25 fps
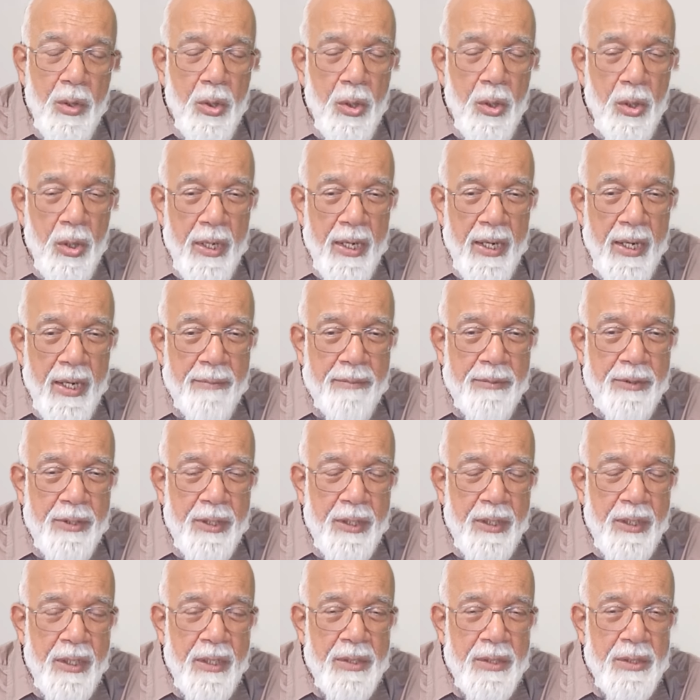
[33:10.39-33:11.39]
or
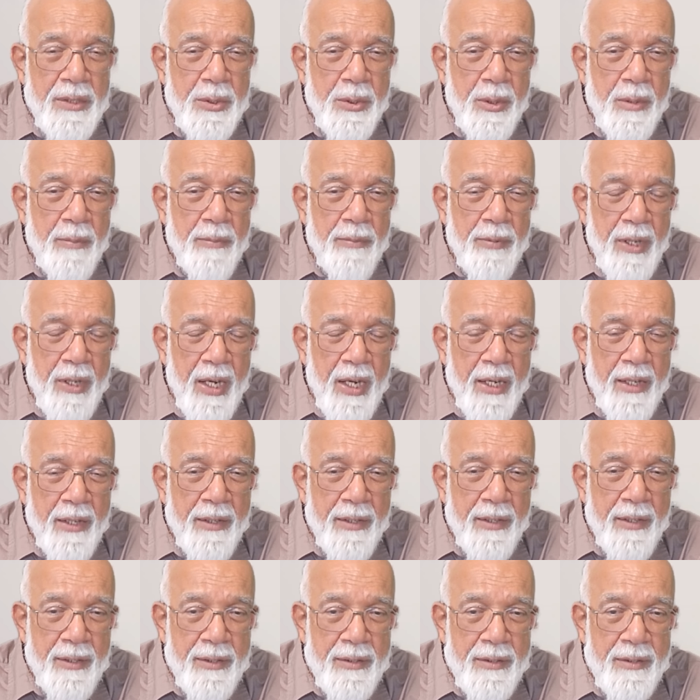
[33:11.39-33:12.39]
emptiness or
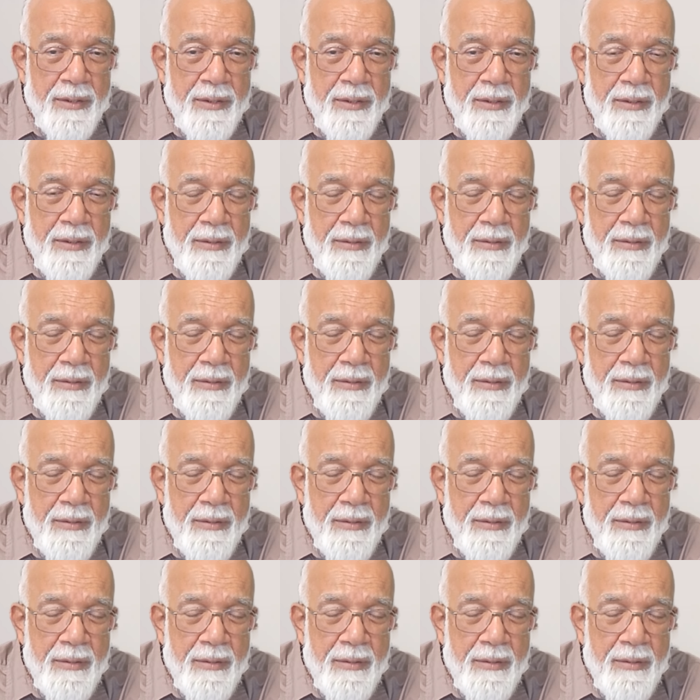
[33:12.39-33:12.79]
blankness.